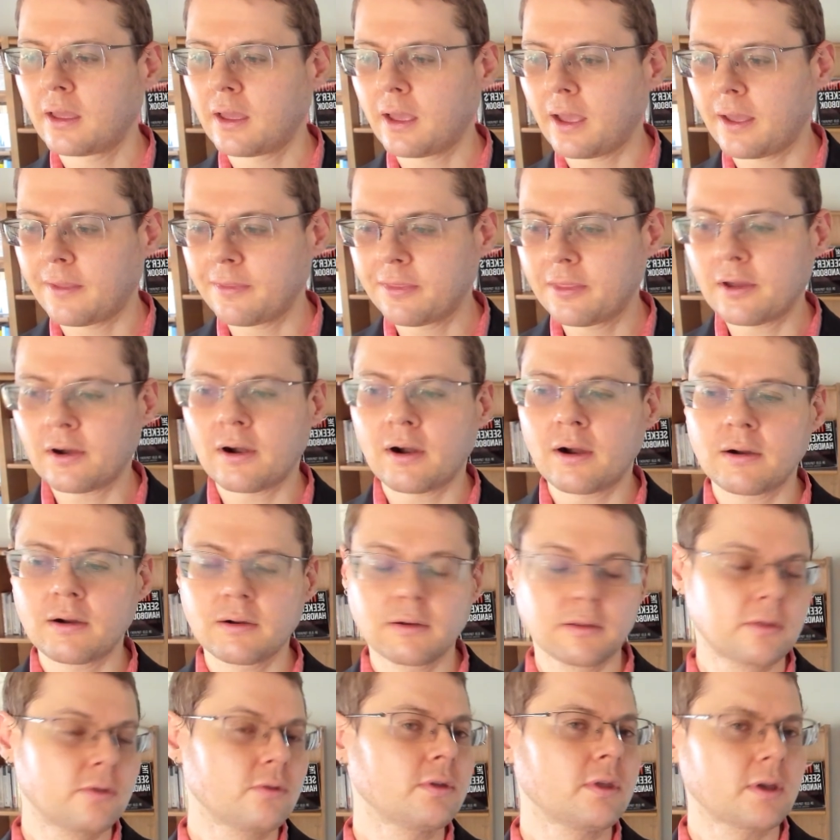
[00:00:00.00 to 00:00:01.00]
And there are
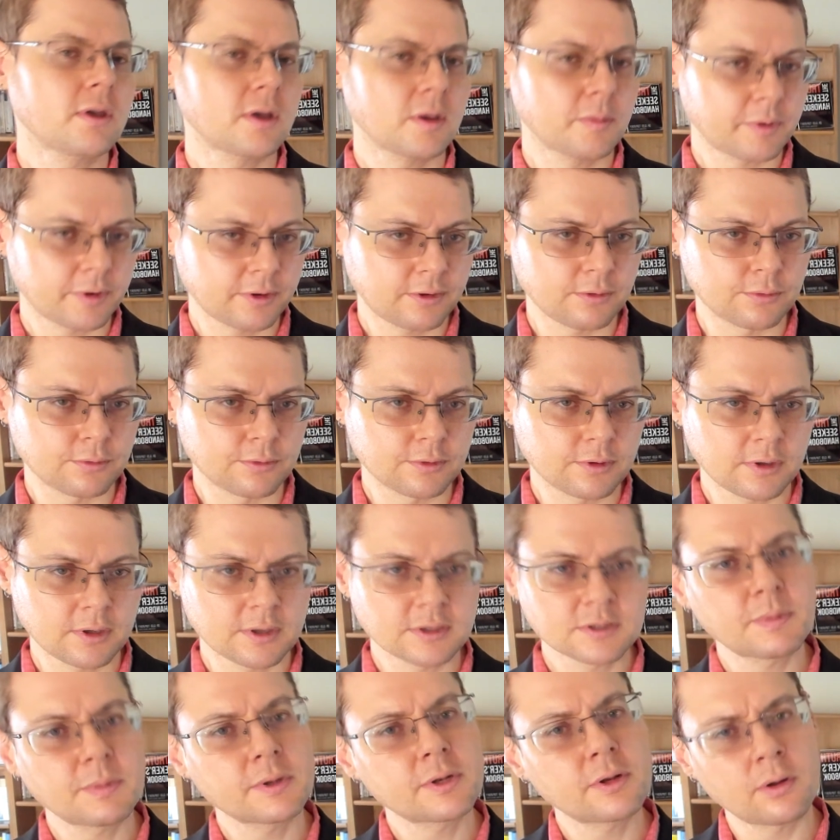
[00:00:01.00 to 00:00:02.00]
unique opportunities,
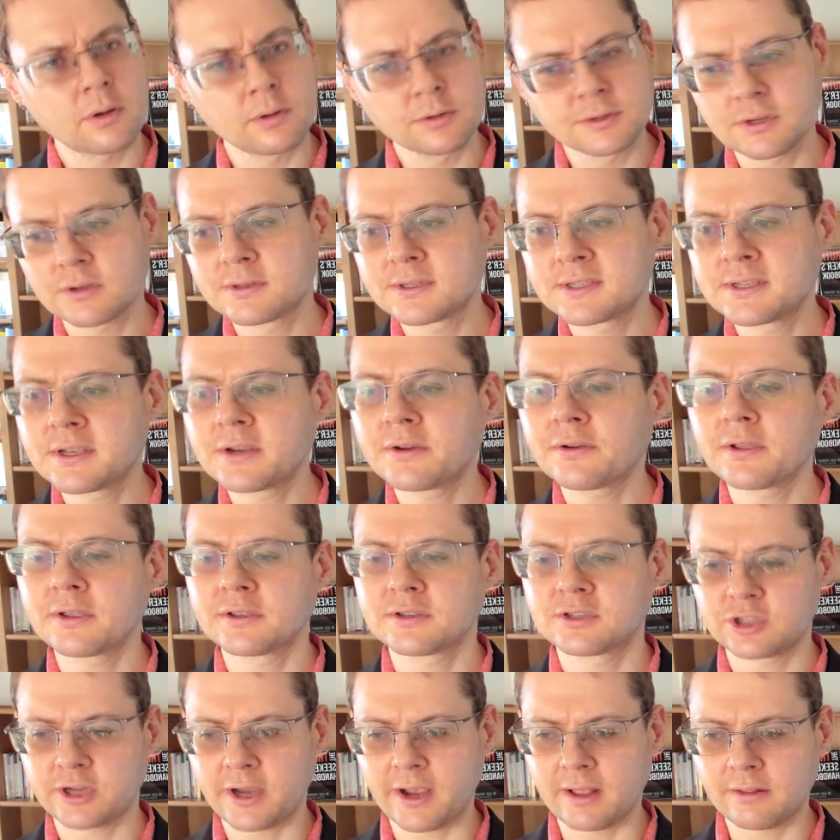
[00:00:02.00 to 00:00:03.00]
but also serious
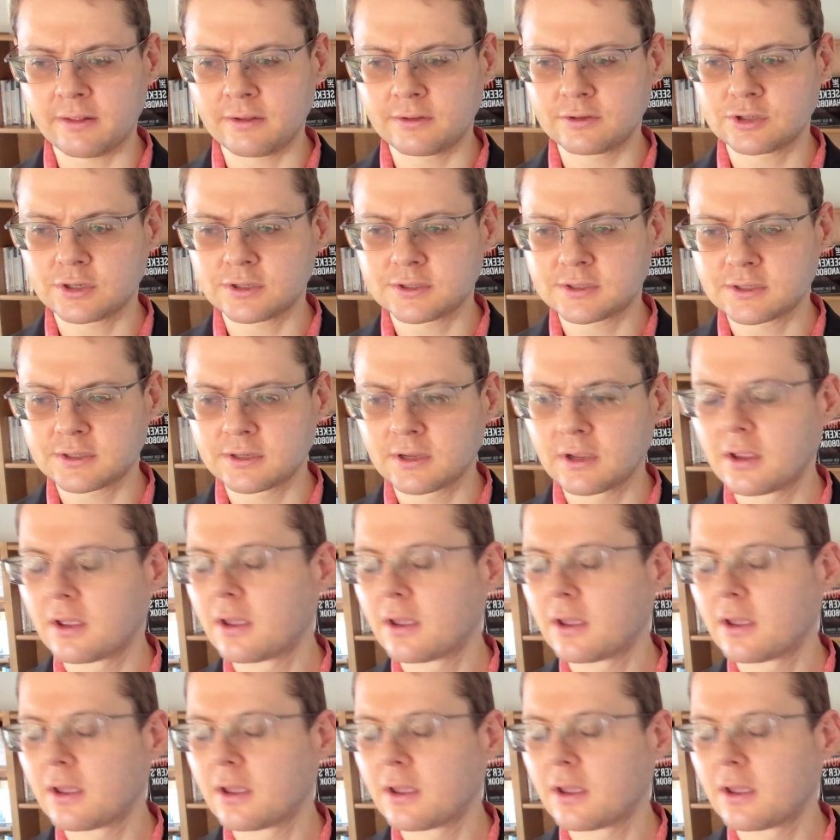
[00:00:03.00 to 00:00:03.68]
challenges.